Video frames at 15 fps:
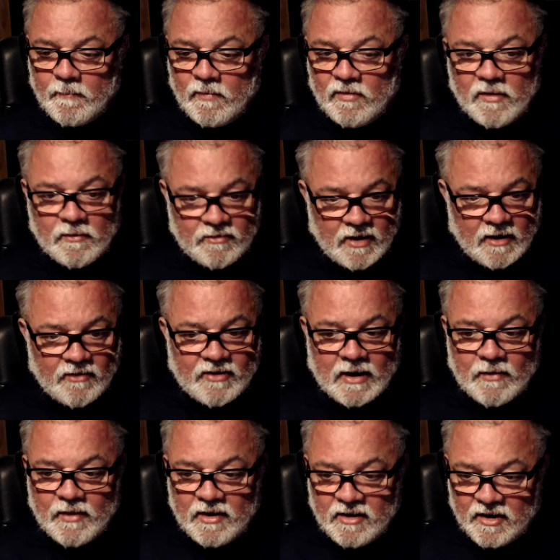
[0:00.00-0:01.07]
they'll tell us how
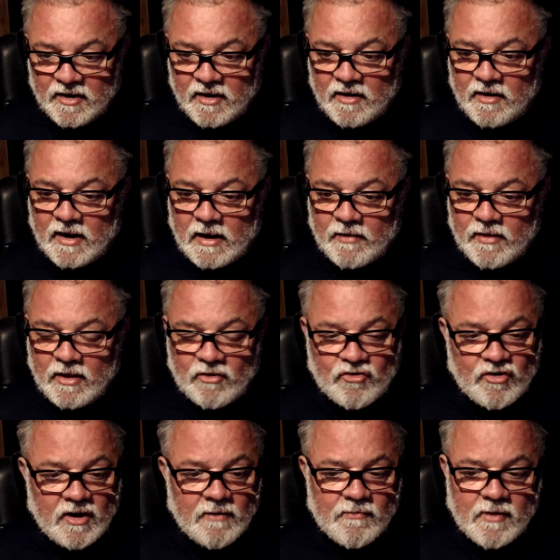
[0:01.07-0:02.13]
they did it and how they
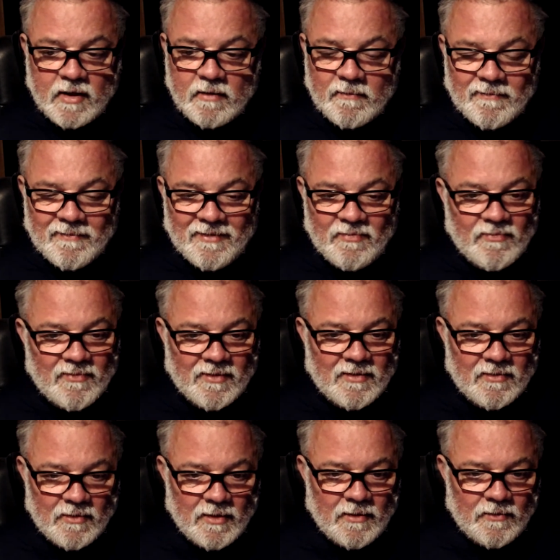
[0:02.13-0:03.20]
achieved it,
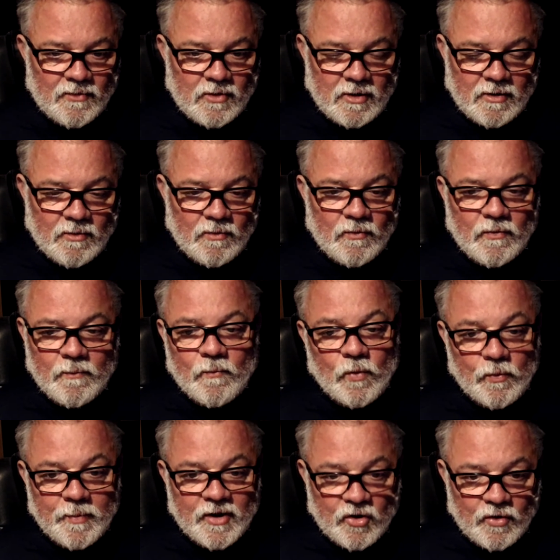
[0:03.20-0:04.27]
and we'll
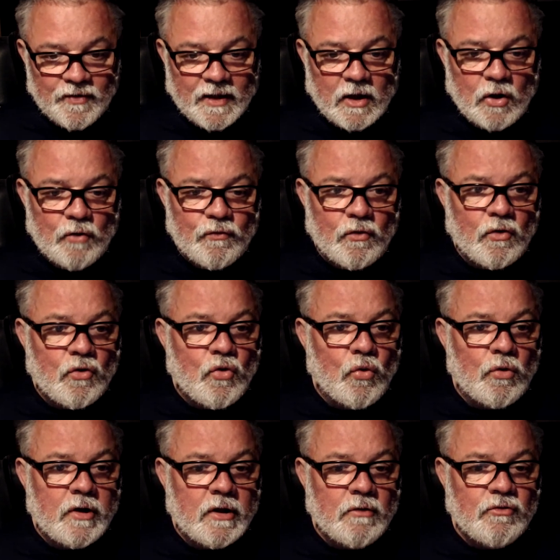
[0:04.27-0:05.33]
be doing that over on
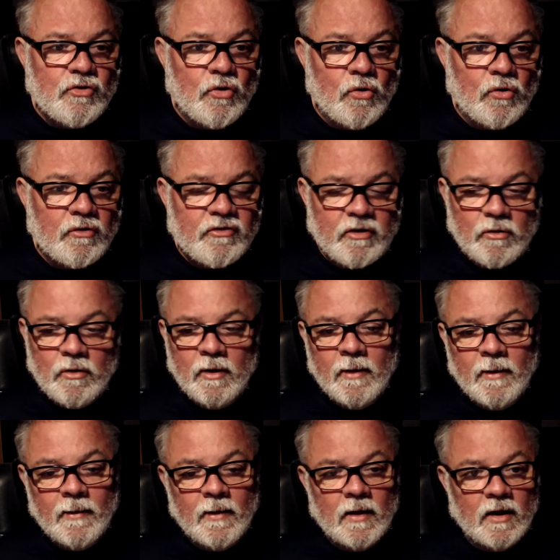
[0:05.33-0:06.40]
Corleone Talk. So
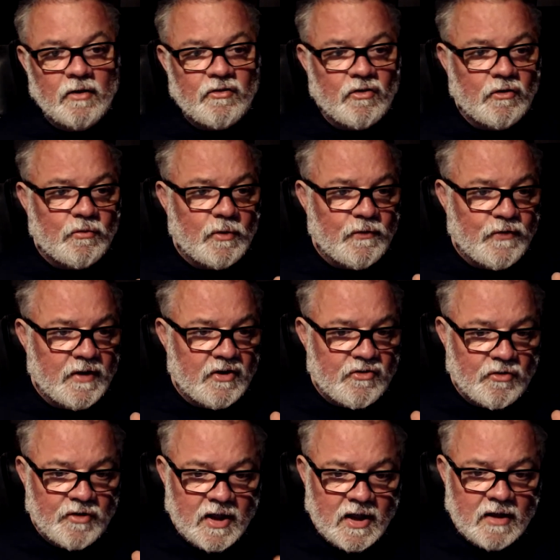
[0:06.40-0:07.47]
as soon as we finish
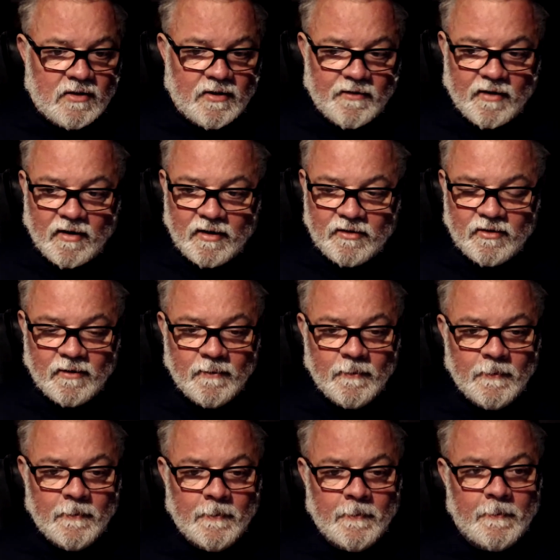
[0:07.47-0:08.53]
on here tonight,
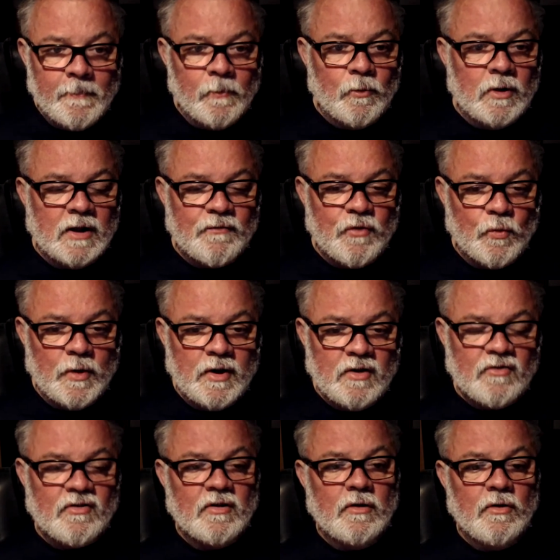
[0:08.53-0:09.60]
we'll have the
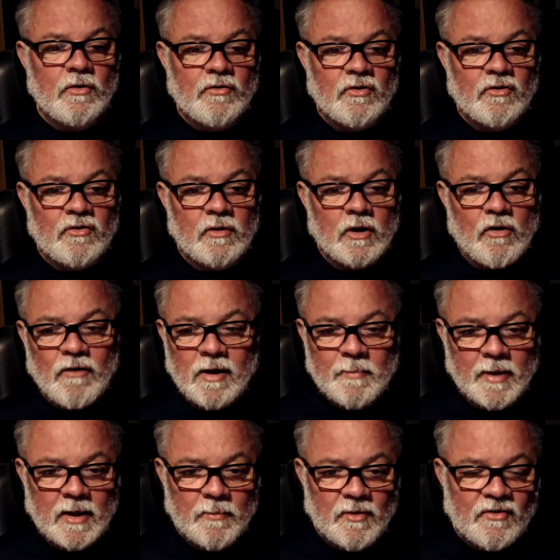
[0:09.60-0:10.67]
winners, the losers, and the
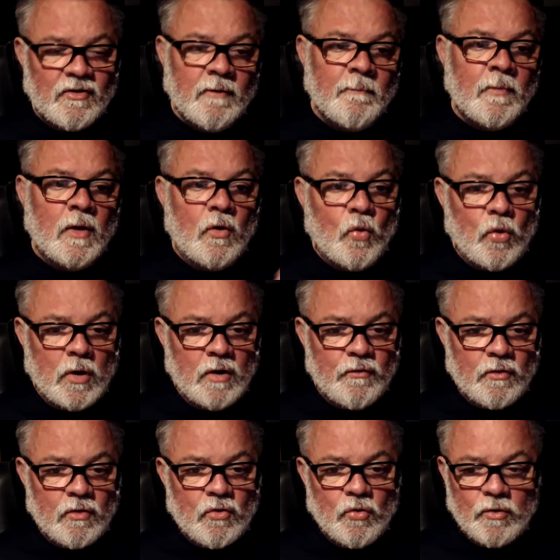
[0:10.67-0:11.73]
crybabies all over
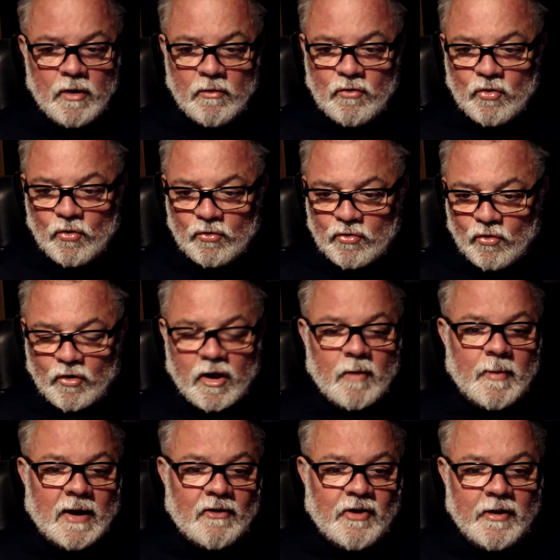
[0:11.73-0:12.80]
on Corleone Talk talking
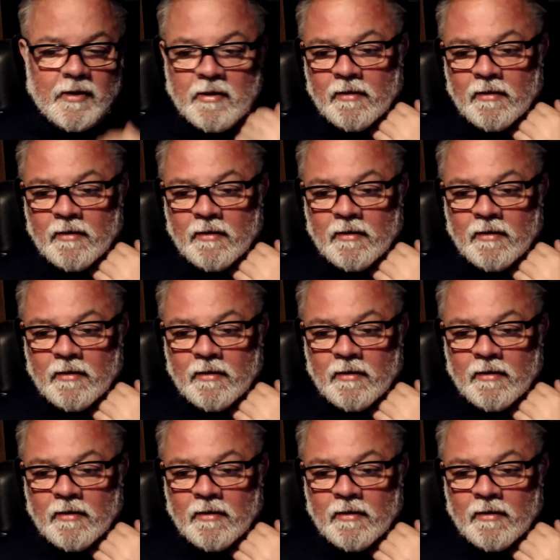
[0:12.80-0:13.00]
about it.